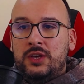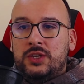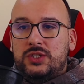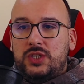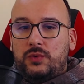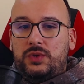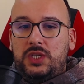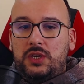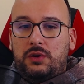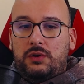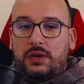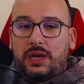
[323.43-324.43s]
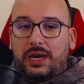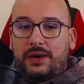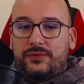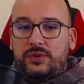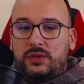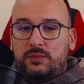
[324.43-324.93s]
So here,
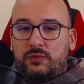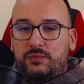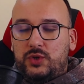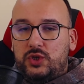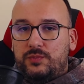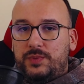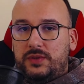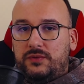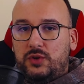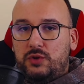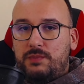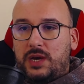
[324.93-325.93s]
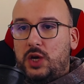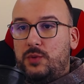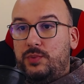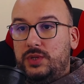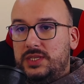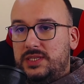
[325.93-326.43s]
after the move bishop e2, my
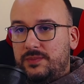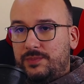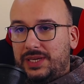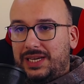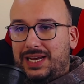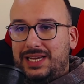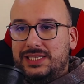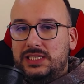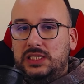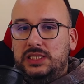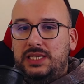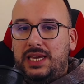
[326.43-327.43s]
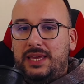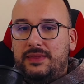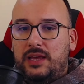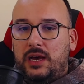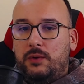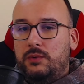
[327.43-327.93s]
opponent simply castled, and
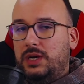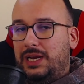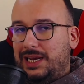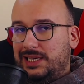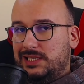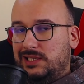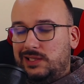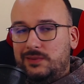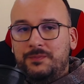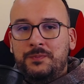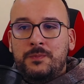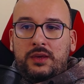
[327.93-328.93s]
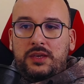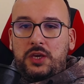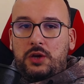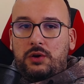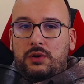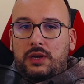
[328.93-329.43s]
now castle.
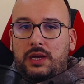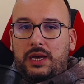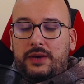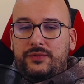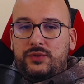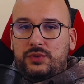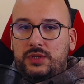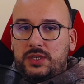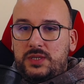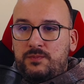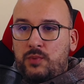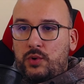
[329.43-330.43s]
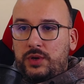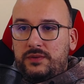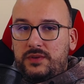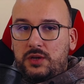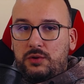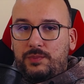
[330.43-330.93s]
Here, after this point
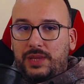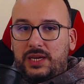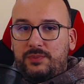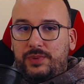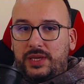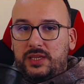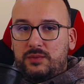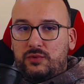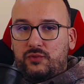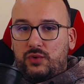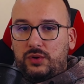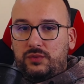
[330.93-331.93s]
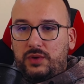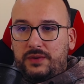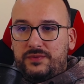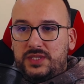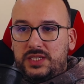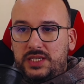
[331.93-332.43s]
here, black played the move rook to
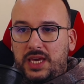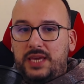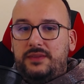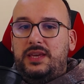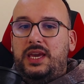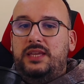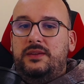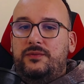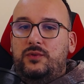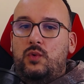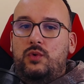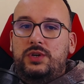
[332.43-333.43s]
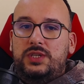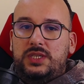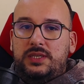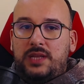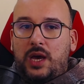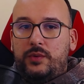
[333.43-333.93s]
fc8, and of course,
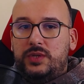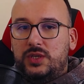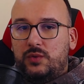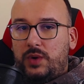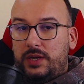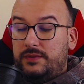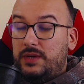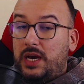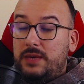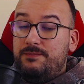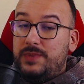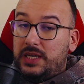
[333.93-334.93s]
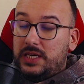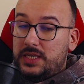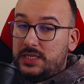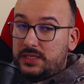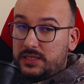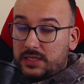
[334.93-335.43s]
now it's a right time
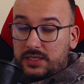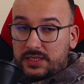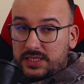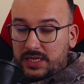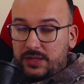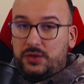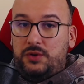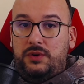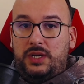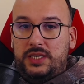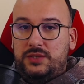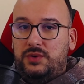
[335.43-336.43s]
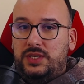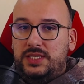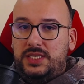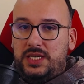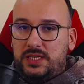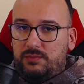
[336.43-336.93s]
because the center, as you can
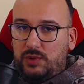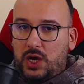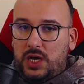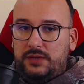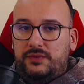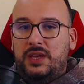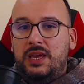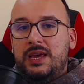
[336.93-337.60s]
see, is blocked.